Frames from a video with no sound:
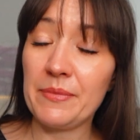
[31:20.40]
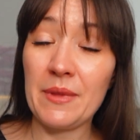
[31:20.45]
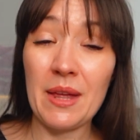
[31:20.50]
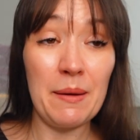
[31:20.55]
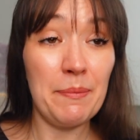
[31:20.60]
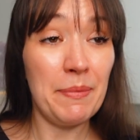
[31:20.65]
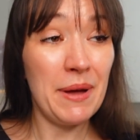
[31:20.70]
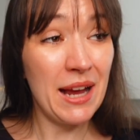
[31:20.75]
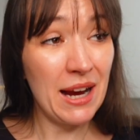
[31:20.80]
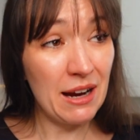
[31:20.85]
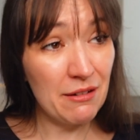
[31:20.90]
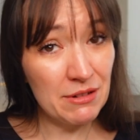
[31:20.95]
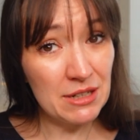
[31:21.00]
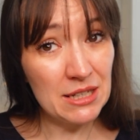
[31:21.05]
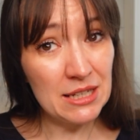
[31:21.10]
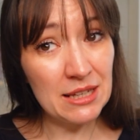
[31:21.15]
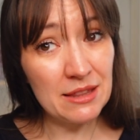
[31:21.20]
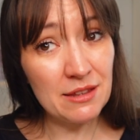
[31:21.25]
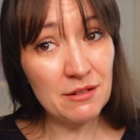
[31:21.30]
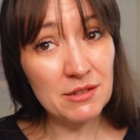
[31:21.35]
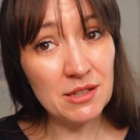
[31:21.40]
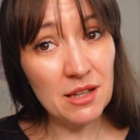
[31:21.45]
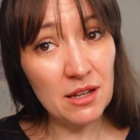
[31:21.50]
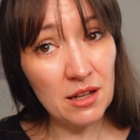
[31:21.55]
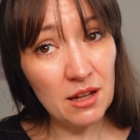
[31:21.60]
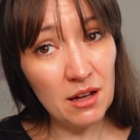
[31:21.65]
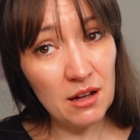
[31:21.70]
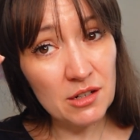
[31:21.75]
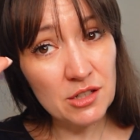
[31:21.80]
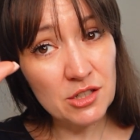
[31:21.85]
Apparently there is a
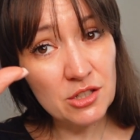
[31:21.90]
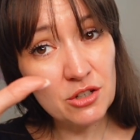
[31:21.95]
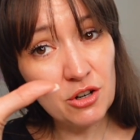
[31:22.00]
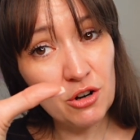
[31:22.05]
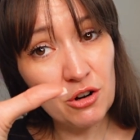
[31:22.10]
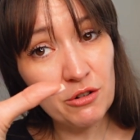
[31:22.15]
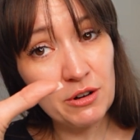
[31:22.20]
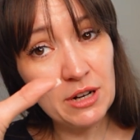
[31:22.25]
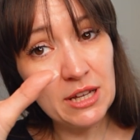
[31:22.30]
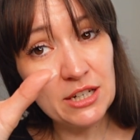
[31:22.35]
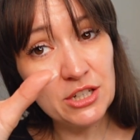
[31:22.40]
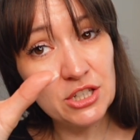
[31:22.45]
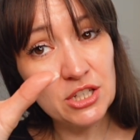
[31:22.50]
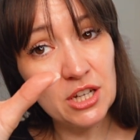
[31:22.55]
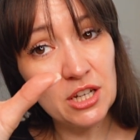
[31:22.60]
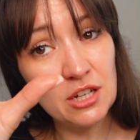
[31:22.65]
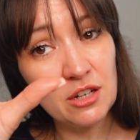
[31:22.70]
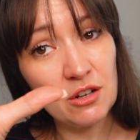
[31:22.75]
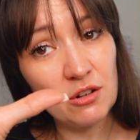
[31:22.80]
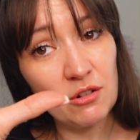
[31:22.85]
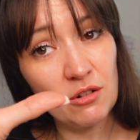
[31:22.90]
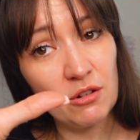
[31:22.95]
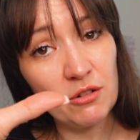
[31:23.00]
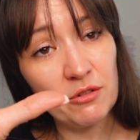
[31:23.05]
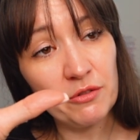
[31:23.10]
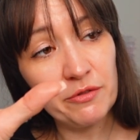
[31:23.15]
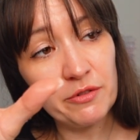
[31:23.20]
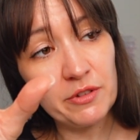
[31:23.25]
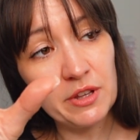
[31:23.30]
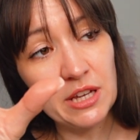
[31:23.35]
large correlation
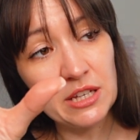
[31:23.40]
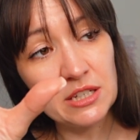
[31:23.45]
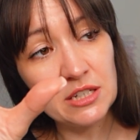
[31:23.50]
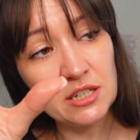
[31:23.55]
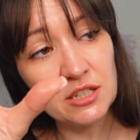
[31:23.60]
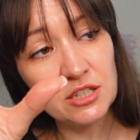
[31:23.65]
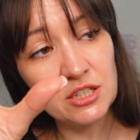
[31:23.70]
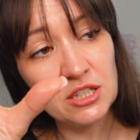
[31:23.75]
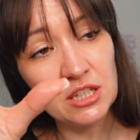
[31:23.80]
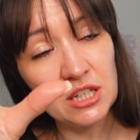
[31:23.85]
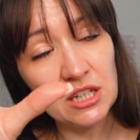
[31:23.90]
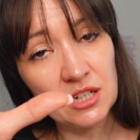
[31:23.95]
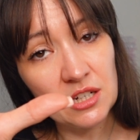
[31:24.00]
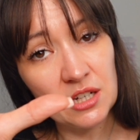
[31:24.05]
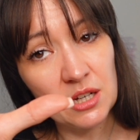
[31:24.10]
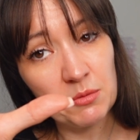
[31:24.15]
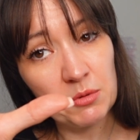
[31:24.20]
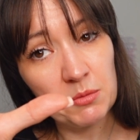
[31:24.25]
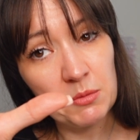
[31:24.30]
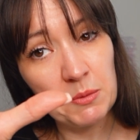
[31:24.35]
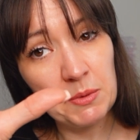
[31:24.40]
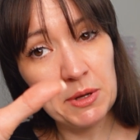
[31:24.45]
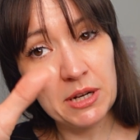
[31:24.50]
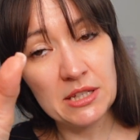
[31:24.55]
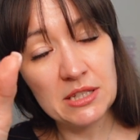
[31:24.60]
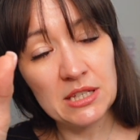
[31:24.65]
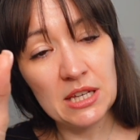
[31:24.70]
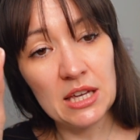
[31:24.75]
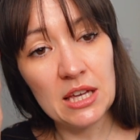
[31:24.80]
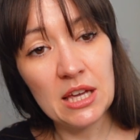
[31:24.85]
of ADHD and
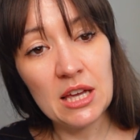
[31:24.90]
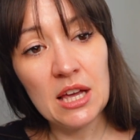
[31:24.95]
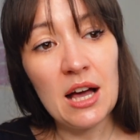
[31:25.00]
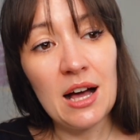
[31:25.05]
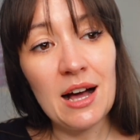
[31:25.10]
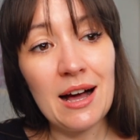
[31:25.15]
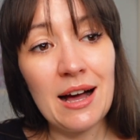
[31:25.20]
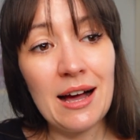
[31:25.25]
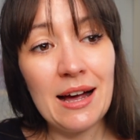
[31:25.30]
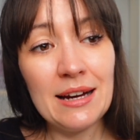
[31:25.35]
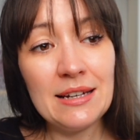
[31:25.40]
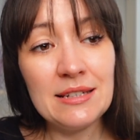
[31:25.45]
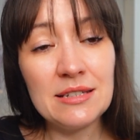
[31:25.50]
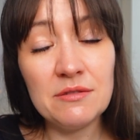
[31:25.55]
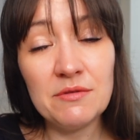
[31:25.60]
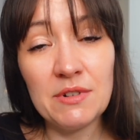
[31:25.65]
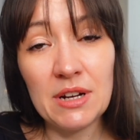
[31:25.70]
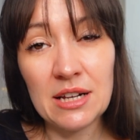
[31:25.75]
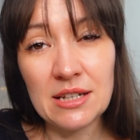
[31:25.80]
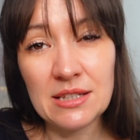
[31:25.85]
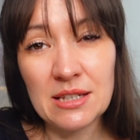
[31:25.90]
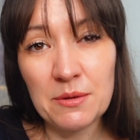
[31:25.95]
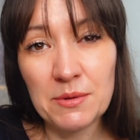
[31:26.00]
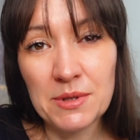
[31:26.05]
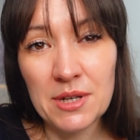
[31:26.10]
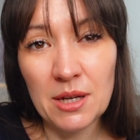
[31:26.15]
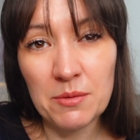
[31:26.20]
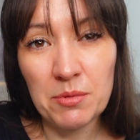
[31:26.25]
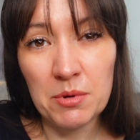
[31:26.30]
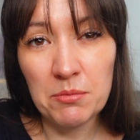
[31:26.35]
hypermobility. I didn't realize I was
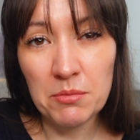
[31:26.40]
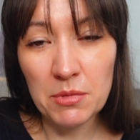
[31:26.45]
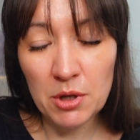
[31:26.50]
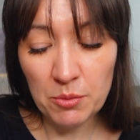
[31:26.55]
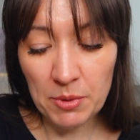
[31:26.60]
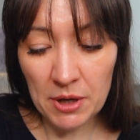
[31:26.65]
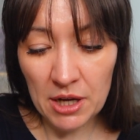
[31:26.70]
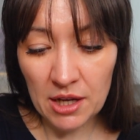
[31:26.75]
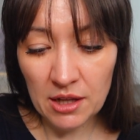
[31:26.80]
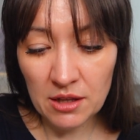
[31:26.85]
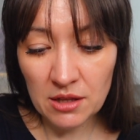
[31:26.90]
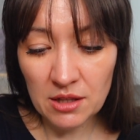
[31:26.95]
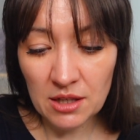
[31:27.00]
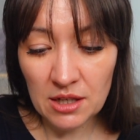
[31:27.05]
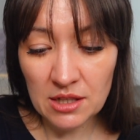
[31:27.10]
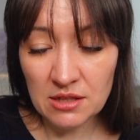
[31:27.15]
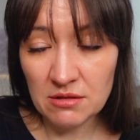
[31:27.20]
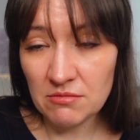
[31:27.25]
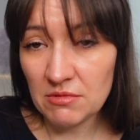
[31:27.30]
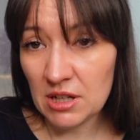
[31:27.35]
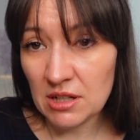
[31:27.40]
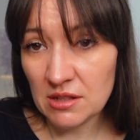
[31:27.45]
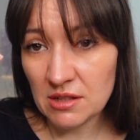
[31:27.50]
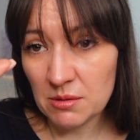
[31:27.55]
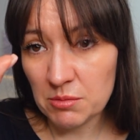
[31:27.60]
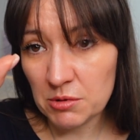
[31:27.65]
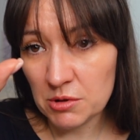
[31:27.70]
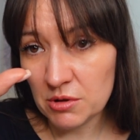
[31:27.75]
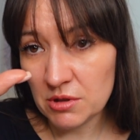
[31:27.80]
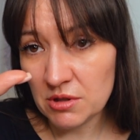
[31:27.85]
hypermobile. I didn't realize
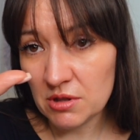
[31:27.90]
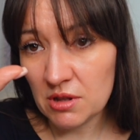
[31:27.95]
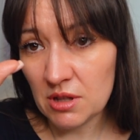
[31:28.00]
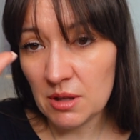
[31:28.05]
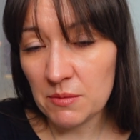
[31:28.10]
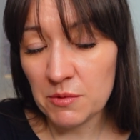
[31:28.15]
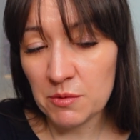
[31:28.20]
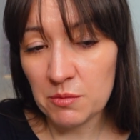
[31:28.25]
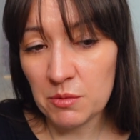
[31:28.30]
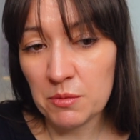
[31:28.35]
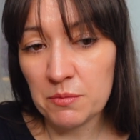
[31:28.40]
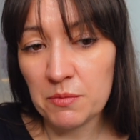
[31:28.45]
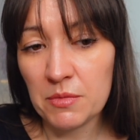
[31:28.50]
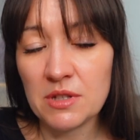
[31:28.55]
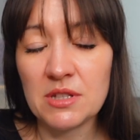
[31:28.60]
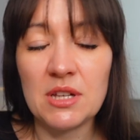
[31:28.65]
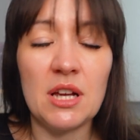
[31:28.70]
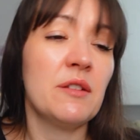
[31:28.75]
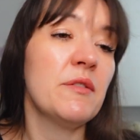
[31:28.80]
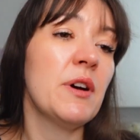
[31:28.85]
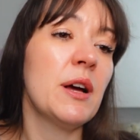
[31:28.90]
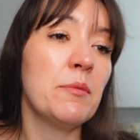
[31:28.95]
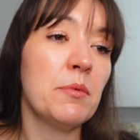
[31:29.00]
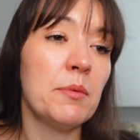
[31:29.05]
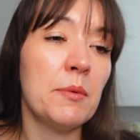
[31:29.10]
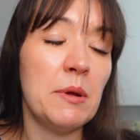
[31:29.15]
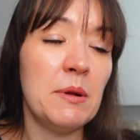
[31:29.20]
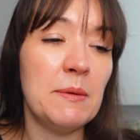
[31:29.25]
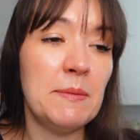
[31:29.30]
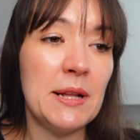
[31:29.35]
double jointed thumbs were a sign of
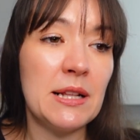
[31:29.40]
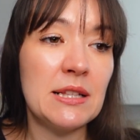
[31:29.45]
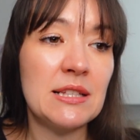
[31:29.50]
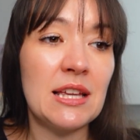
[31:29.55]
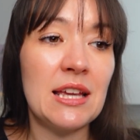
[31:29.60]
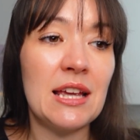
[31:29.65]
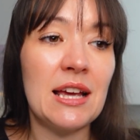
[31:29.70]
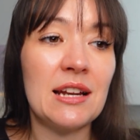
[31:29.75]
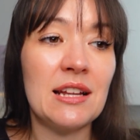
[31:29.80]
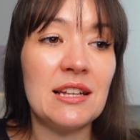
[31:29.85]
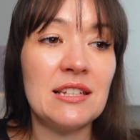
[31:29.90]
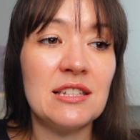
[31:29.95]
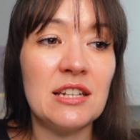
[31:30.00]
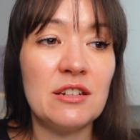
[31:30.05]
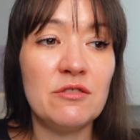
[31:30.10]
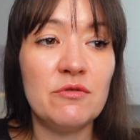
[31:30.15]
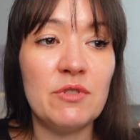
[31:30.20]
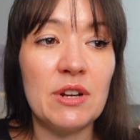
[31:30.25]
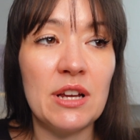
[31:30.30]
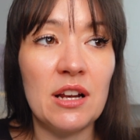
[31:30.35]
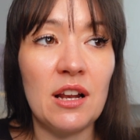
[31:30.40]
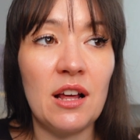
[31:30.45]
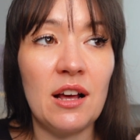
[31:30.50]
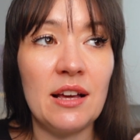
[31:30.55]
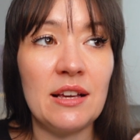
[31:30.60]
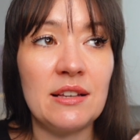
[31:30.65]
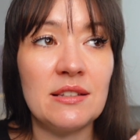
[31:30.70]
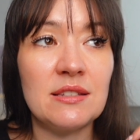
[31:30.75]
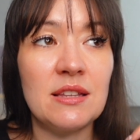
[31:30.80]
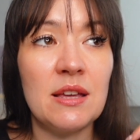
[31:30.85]
hypermobility, and I didn't
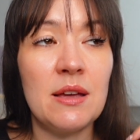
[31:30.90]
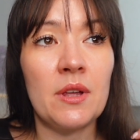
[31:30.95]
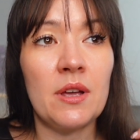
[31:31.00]
realize